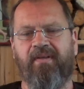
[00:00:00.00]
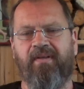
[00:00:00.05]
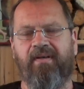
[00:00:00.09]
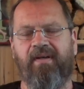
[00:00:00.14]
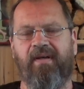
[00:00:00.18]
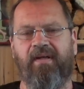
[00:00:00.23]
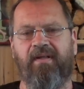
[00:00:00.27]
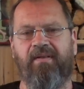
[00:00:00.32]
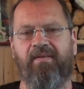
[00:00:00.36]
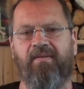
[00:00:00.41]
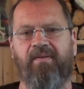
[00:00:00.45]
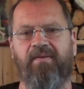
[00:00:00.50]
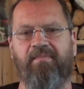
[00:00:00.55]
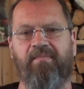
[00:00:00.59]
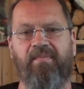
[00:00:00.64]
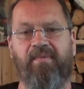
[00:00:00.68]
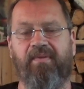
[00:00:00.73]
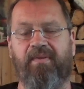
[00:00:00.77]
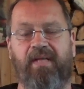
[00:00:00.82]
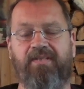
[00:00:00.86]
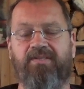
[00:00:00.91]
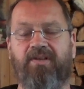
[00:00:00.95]

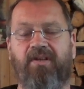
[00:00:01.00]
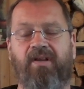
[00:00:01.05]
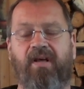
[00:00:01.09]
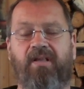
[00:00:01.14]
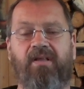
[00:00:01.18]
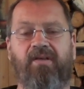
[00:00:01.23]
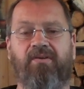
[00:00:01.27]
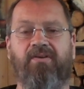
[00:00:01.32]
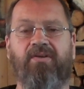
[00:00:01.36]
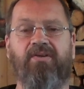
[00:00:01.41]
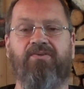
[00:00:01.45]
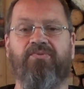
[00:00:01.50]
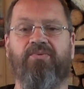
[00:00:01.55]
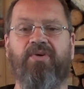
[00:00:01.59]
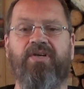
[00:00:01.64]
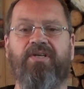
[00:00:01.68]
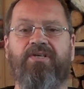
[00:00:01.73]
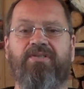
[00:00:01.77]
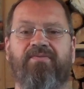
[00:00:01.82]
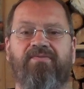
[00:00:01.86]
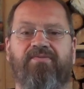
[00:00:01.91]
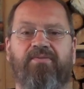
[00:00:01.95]
And that's another good
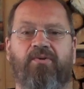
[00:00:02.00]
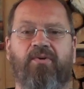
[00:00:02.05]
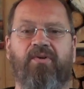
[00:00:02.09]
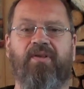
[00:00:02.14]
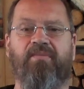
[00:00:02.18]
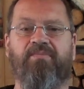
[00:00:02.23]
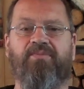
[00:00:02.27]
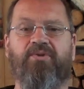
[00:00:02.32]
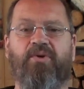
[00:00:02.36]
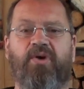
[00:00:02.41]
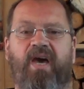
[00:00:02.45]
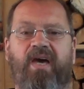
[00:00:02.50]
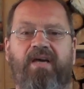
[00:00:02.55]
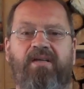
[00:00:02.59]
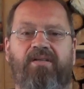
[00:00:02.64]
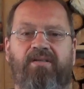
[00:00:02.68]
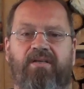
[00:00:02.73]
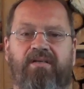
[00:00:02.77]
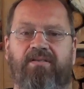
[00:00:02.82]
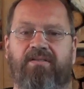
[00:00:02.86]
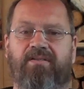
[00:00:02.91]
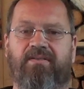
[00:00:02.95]
reason for them to
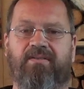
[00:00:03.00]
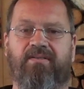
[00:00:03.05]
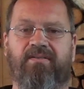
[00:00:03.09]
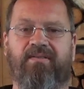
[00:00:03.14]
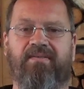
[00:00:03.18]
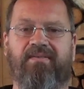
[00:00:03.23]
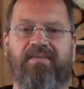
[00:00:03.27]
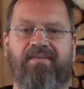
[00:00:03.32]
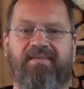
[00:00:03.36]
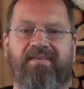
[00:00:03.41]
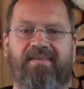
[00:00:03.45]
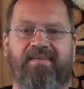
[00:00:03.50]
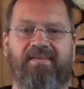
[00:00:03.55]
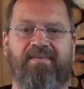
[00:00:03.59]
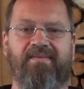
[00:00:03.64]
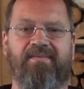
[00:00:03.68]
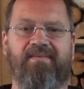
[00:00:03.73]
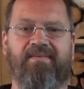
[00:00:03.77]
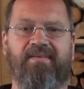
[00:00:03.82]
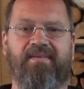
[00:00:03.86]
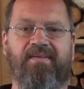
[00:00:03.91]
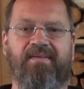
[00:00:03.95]
hate us. You know?
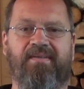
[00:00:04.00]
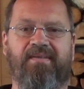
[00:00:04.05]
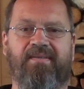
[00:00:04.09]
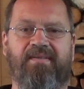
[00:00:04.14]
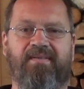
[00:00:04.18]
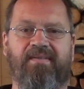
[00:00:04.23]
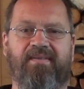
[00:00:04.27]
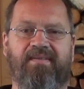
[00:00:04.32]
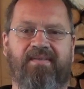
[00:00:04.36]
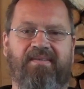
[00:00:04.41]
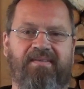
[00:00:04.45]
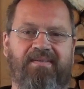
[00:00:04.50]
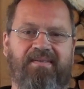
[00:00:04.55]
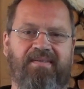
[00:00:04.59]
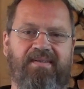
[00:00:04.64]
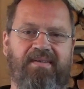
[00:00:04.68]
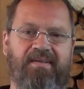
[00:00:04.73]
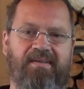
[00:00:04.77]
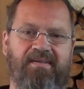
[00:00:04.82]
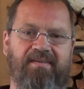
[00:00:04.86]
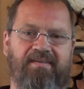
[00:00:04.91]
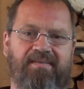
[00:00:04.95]

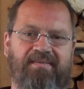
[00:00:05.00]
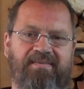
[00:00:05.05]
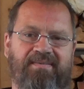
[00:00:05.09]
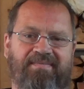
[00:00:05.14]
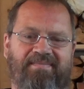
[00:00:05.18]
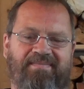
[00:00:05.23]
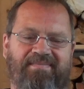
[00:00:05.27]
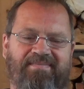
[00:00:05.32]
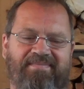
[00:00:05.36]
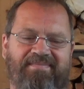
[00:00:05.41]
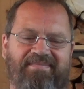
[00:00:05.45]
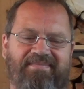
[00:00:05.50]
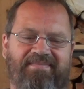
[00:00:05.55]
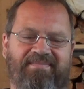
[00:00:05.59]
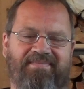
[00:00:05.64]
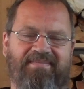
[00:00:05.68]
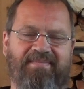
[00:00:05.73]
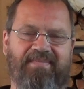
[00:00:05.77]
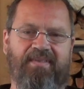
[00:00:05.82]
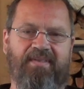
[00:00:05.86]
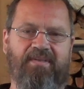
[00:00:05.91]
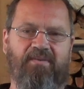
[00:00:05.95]
Yeah.
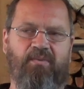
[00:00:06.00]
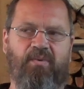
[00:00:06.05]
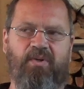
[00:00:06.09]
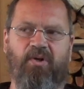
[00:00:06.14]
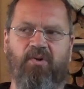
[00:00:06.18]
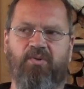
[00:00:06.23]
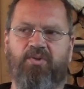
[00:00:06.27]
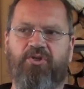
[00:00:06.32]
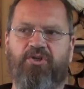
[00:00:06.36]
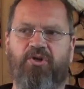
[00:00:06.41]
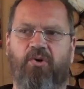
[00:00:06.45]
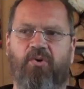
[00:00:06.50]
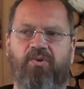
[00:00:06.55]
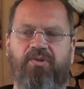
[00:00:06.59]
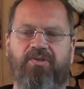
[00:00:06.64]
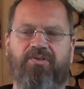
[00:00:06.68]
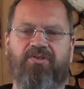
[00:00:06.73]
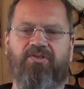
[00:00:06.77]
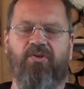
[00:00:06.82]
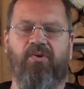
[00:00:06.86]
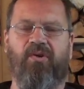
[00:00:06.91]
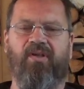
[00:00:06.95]
We don't show the
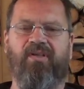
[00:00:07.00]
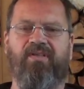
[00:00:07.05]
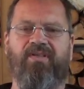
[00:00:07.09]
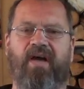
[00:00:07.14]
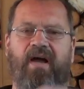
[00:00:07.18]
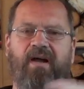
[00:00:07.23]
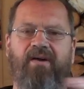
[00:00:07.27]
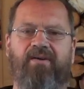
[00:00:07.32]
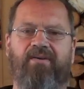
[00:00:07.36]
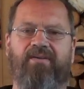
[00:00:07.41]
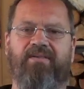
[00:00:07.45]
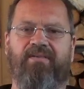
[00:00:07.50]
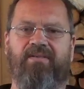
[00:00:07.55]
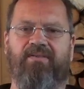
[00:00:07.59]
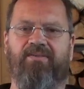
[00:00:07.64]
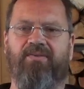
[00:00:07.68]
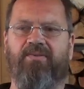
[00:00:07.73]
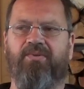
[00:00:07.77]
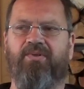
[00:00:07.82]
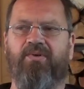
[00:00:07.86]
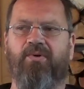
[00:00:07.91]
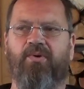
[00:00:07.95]
solidarity
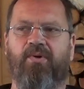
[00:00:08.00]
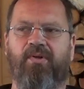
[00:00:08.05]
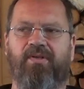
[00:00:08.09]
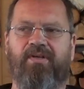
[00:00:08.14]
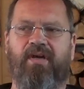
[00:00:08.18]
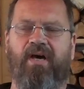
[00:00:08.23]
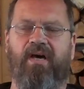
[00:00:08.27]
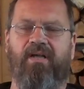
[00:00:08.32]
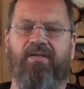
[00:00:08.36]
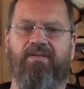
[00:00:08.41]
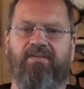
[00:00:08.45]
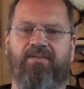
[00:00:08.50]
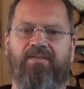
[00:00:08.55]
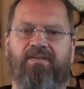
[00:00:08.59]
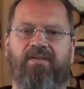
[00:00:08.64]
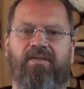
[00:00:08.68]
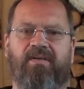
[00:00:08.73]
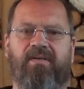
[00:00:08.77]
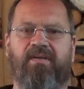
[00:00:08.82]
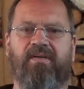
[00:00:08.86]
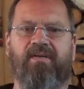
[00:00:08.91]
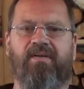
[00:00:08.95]
to all the others.
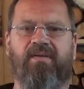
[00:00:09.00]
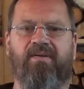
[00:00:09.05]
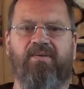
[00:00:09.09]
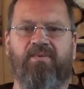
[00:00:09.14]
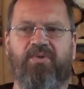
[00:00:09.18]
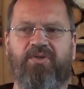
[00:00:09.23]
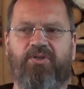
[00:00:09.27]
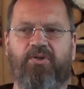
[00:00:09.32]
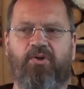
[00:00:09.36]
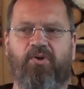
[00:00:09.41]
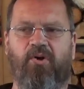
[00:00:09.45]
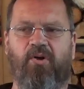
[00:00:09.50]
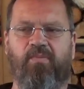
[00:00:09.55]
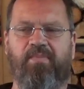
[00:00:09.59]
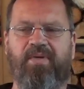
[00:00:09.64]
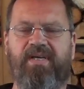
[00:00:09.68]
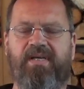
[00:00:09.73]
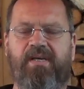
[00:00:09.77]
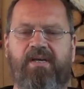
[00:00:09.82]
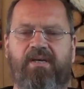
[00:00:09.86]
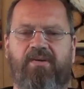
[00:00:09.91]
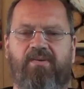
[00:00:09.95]
We should all
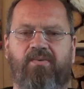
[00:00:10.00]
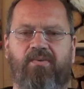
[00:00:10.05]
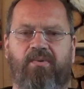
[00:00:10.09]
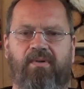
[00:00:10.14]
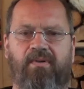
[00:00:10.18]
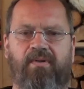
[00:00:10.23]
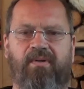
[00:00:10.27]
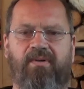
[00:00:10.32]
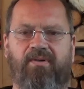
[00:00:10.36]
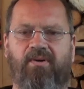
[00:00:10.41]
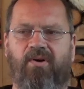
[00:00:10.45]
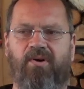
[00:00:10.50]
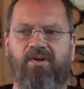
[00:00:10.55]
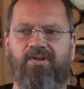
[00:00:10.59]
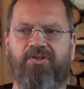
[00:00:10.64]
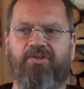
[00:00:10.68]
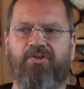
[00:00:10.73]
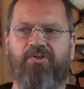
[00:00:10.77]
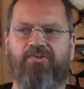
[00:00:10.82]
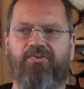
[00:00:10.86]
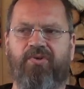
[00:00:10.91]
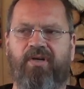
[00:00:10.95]
be equal. All
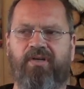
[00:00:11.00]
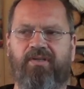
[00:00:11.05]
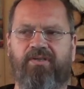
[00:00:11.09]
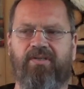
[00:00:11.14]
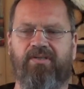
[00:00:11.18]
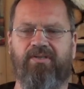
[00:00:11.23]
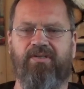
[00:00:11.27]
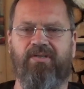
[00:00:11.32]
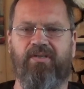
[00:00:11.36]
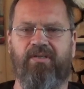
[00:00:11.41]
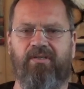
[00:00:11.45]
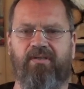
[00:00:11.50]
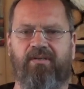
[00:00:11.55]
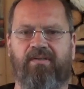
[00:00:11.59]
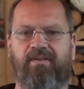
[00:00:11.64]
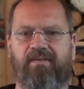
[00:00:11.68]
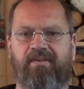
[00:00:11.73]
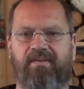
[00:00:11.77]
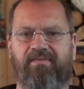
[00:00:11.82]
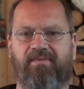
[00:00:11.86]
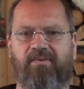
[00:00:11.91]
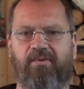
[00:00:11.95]
should drink the tea.
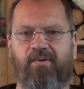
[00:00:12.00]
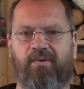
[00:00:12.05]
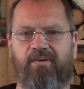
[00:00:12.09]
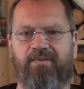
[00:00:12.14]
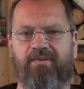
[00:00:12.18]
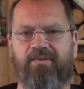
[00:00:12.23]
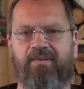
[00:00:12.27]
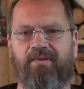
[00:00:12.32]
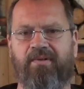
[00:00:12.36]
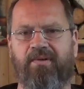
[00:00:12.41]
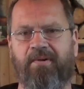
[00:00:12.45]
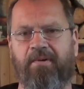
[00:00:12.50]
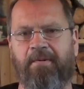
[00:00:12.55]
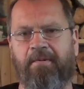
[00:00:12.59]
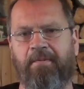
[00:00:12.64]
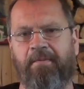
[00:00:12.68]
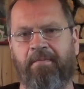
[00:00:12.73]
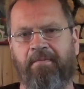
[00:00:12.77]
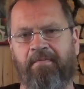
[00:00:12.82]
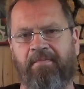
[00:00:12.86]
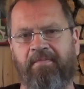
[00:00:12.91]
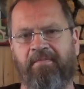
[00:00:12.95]
Of course.
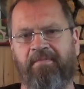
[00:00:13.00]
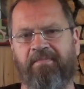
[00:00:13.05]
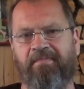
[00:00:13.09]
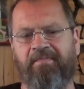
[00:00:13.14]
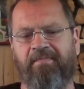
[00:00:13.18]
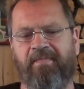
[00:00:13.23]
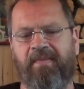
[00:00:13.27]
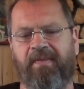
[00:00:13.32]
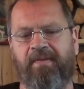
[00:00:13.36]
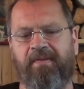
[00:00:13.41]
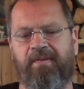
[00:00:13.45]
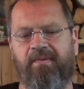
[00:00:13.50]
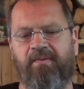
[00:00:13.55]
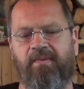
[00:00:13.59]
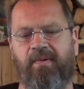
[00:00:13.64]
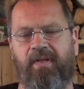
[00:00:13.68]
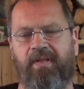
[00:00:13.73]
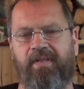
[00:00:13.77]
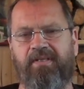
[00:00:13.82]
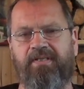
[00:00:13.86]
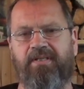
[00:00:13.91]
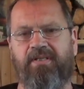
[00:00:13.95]

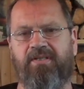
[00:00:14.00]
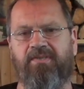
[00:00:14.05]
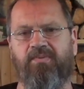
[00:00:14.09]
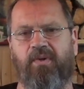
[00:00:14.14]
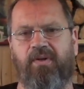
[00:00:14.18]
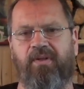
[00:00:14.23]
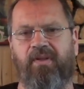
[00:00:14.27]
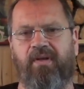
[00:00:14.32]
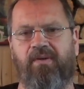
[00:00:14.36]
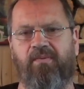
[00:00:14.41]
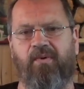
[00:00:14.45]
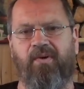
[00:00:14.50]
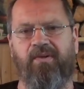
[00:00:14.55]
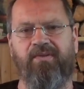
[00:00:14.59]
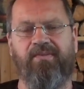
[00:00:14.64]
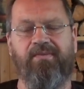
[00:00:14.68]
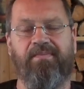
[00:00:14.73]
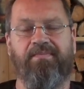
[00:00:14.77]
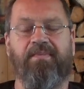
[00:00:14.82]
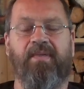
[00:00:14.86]
Well, this is what they want.